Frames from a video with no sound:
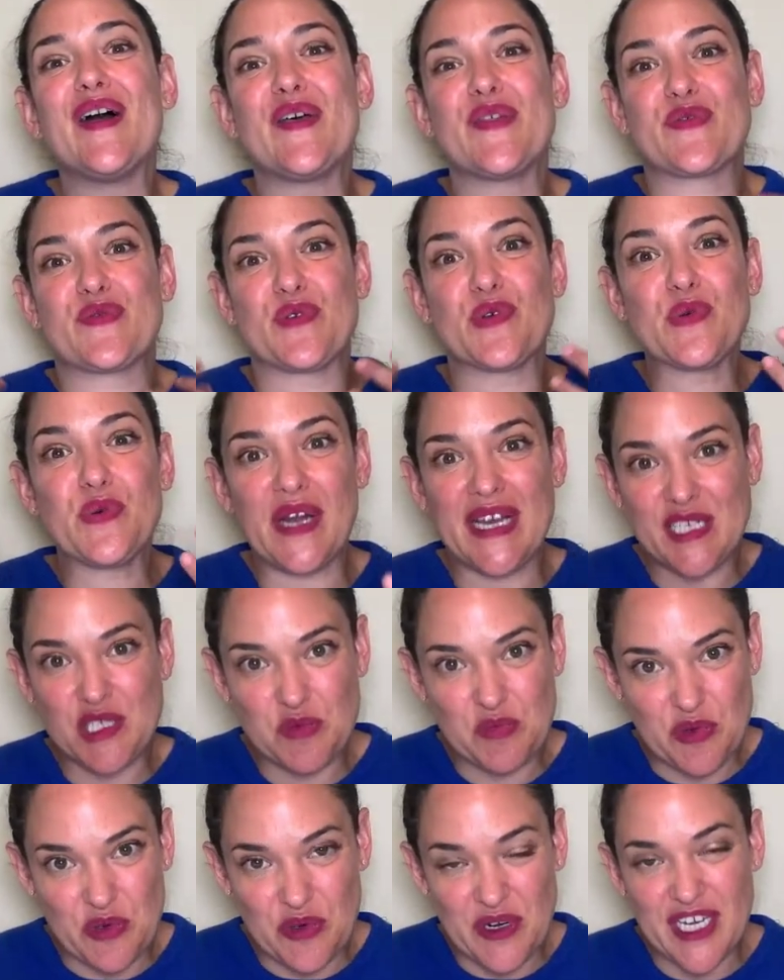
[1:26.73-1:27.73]
Through
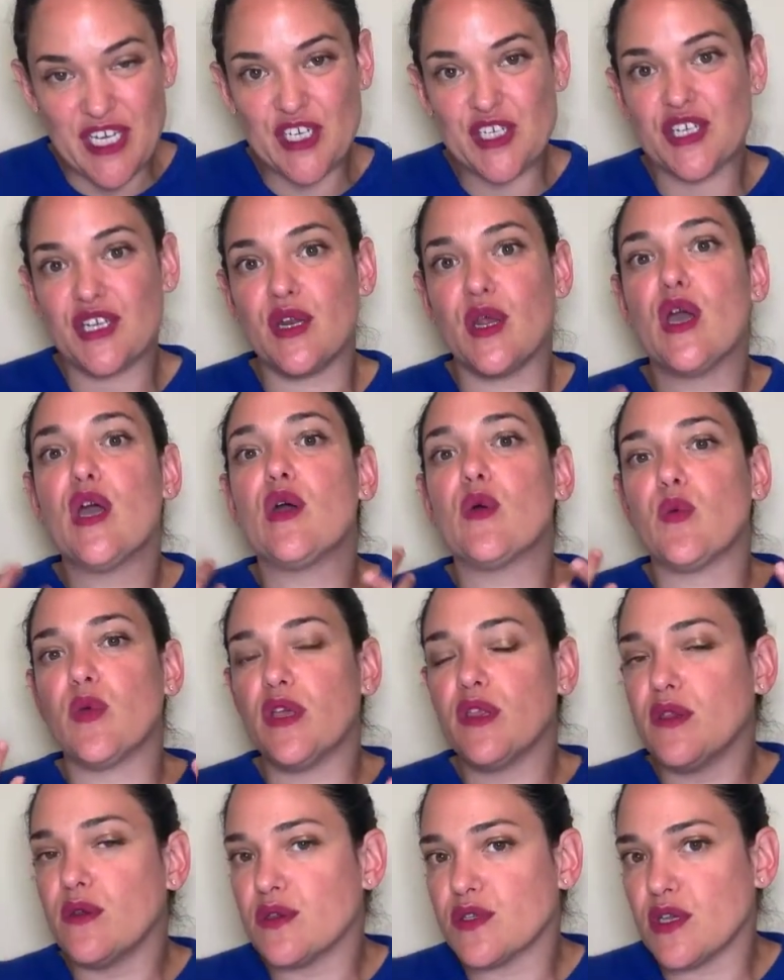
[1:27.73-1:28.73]
respiration, we
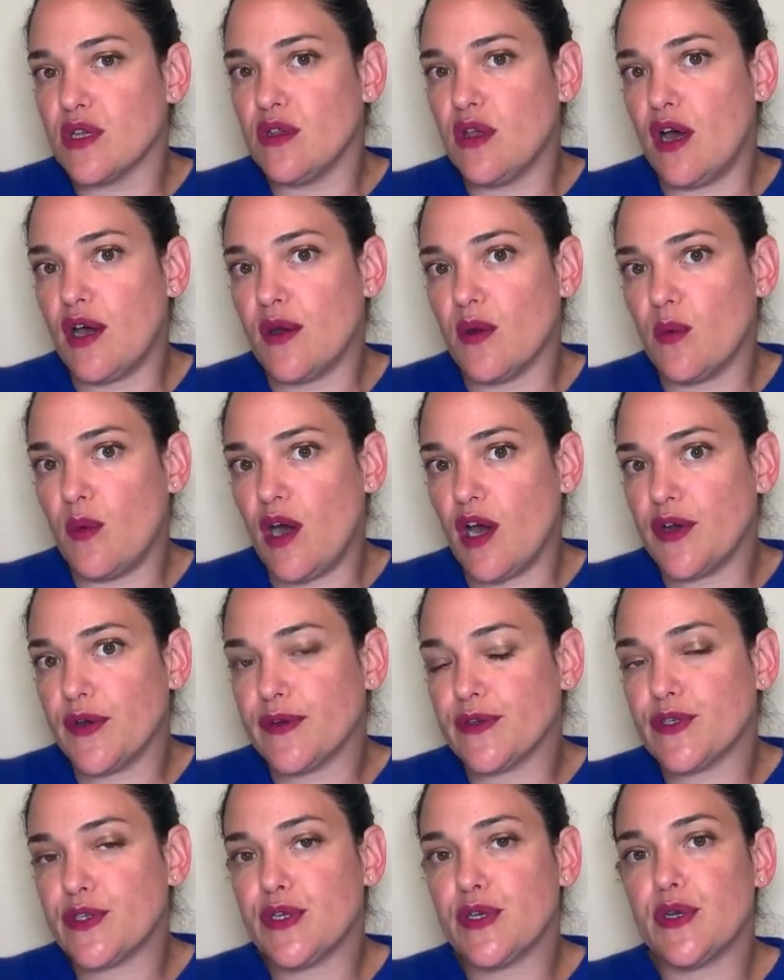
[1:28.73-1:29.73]
lose a lot of water
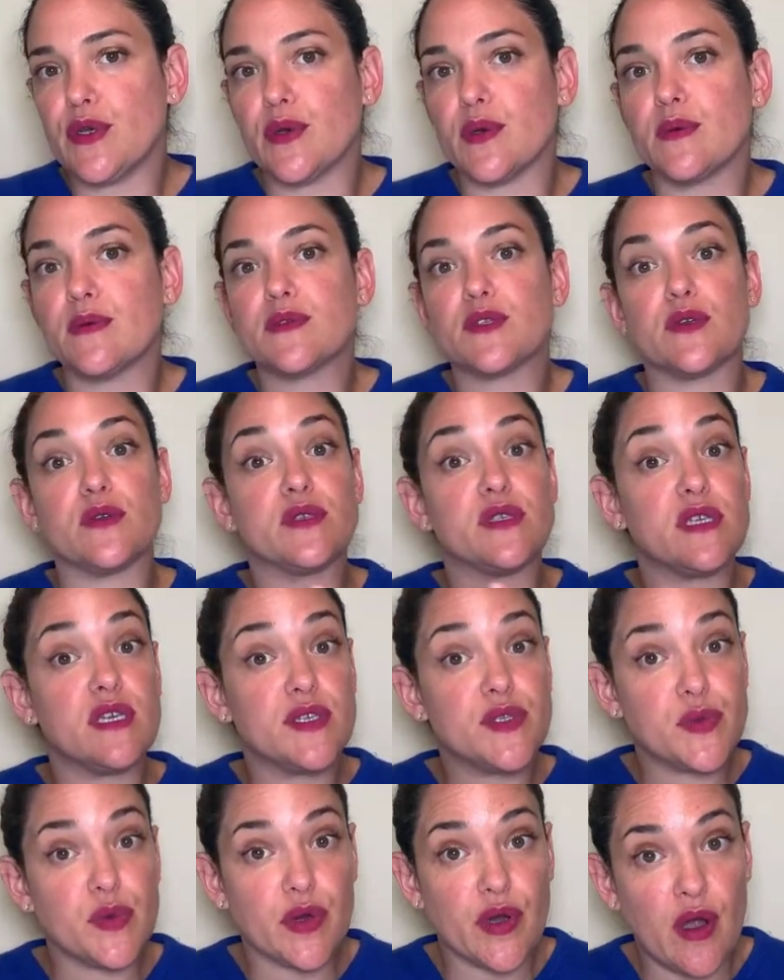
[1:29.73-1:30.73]
too. So
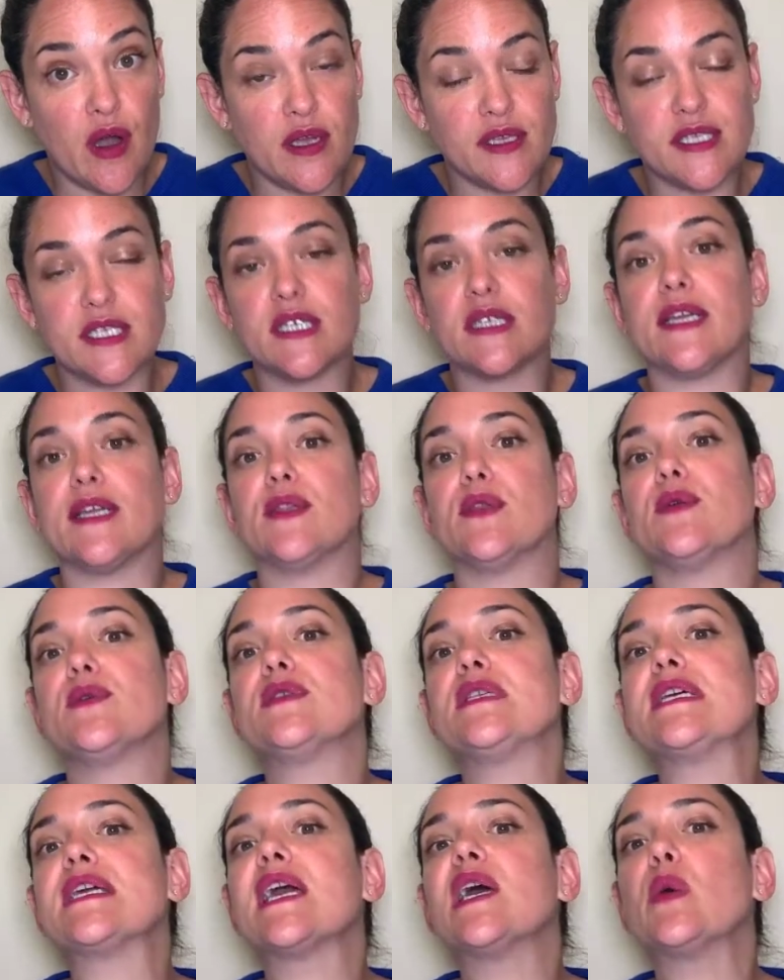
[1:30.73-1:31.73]
since we're constantly
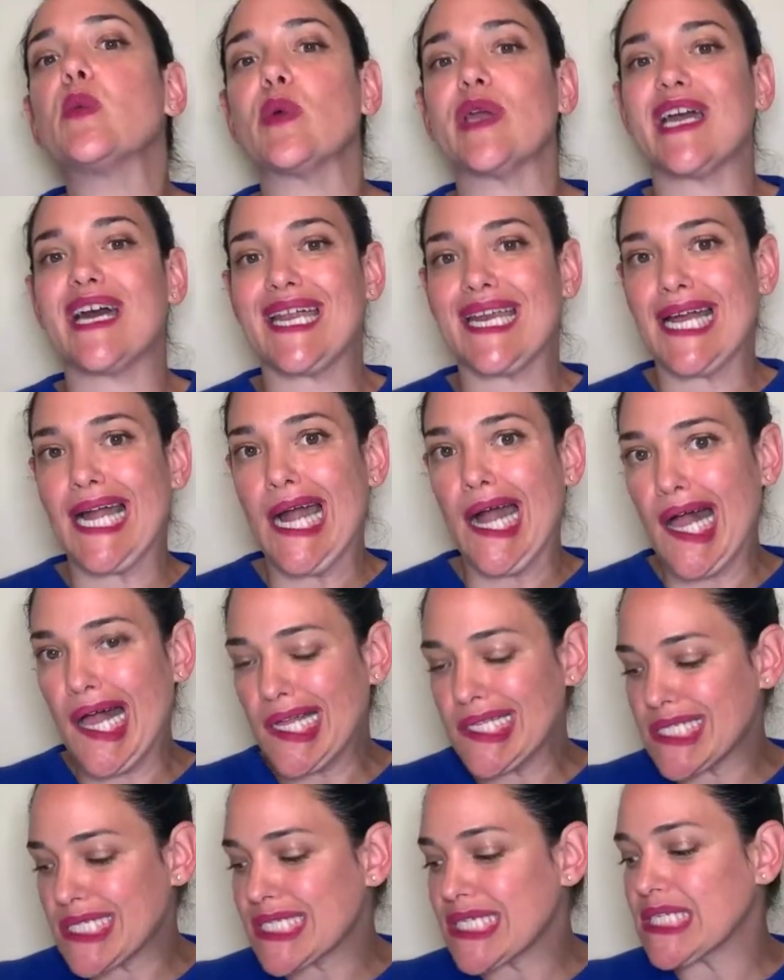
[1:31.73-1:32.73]
losing it, we got to
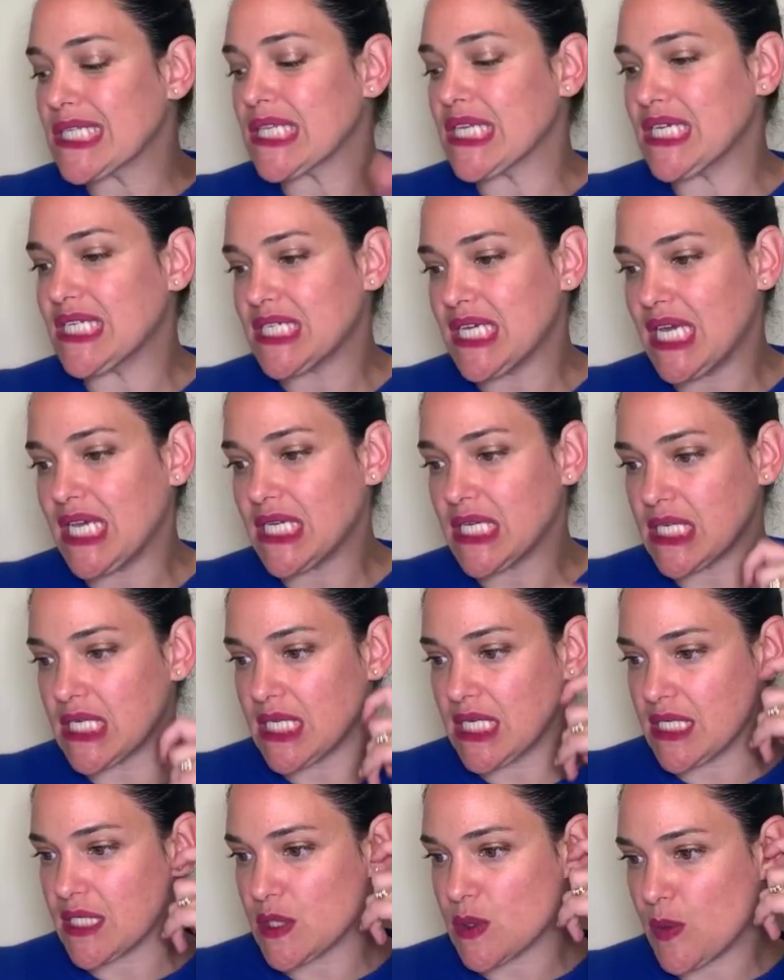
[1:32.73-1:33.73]
constantly take it
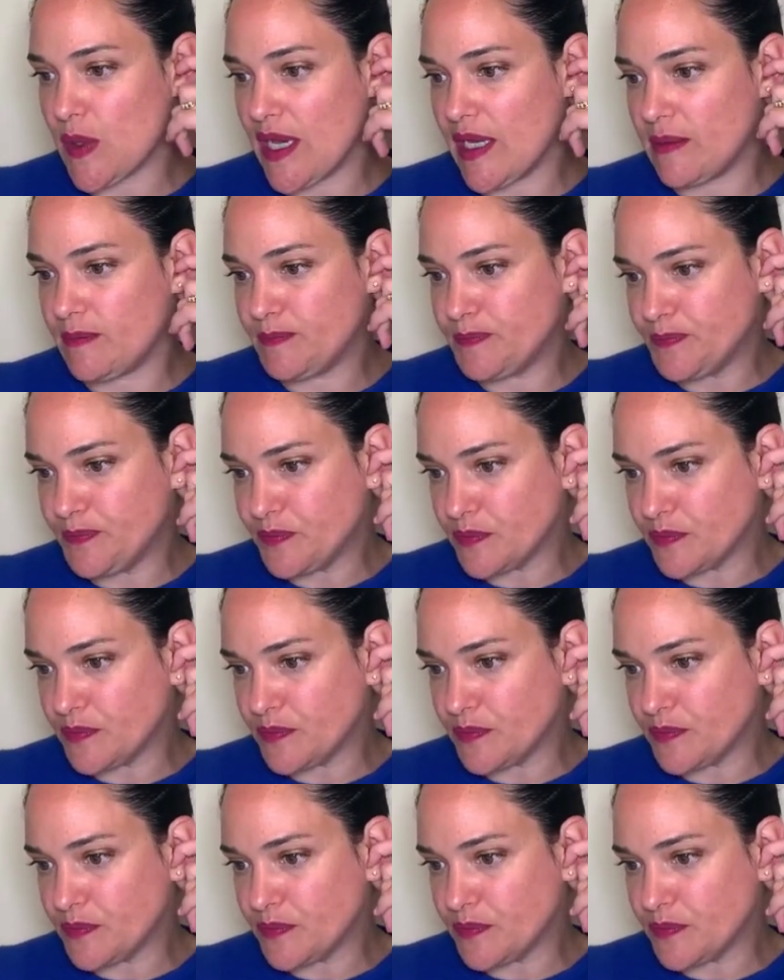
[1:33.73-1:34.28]
in as well.